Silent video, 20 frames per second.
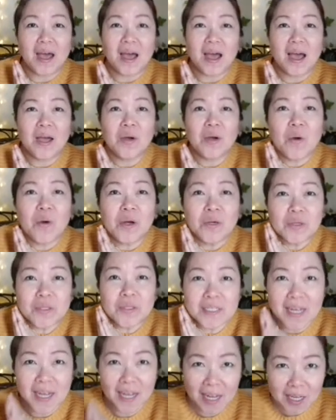I want
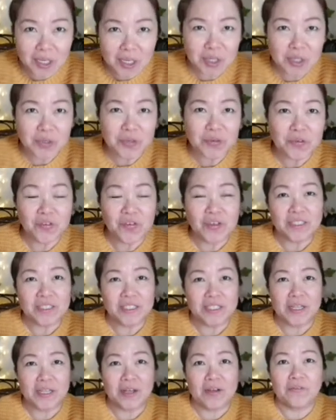to thank you
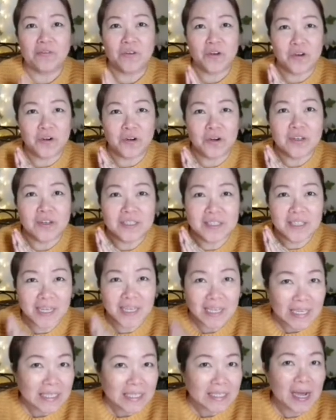first for
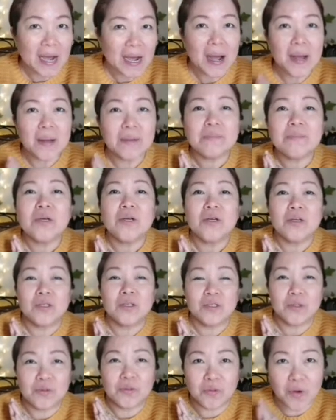taking time
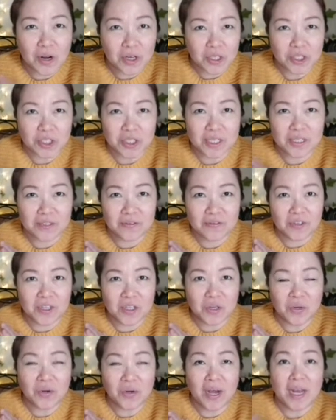to watch this
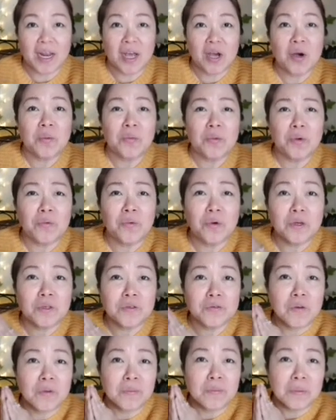video, and I hope you watch
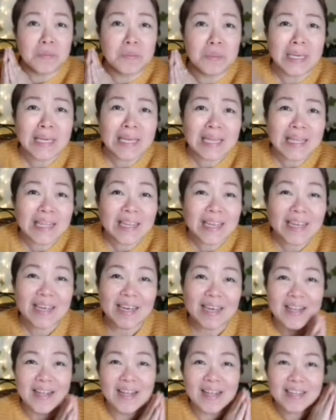from the beginning
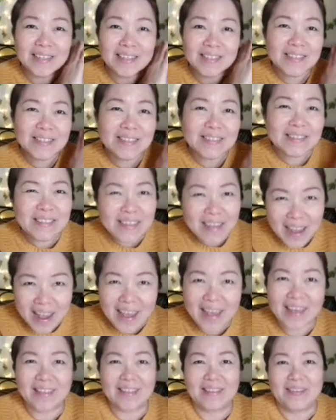until the
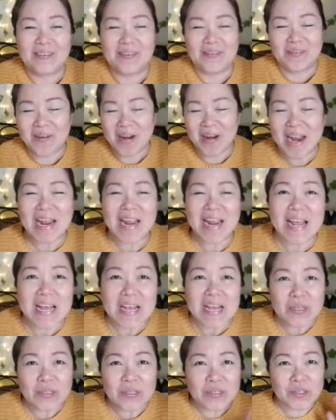end, right?
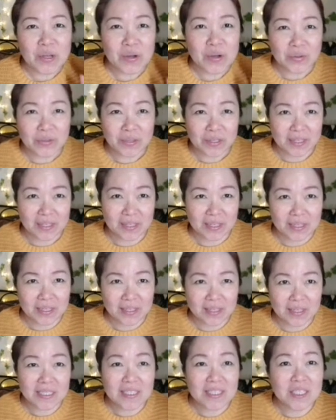So
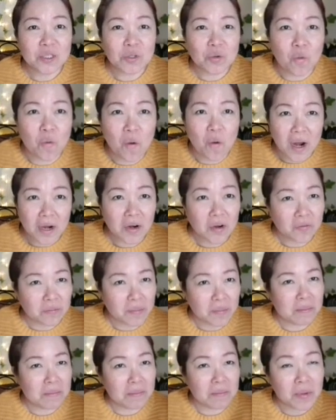this is one of
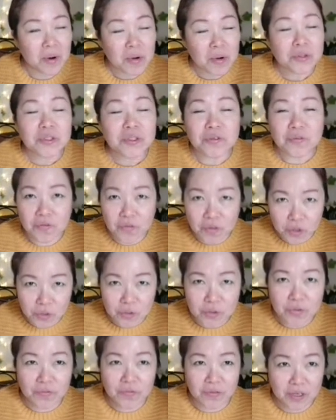my most
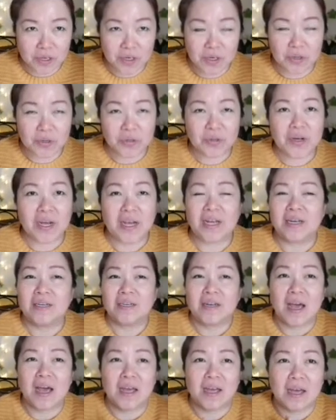viewed video, and
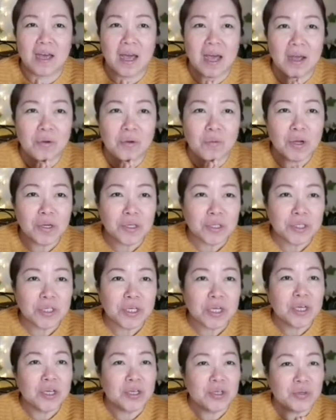I want
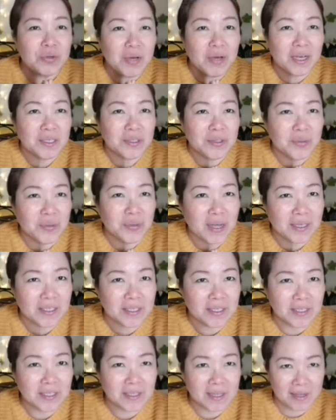you guys to
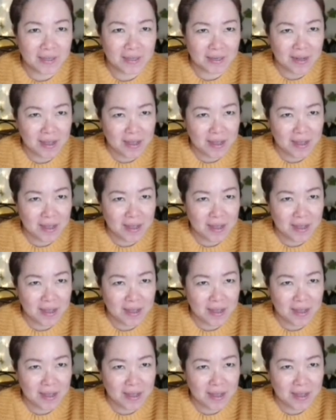understand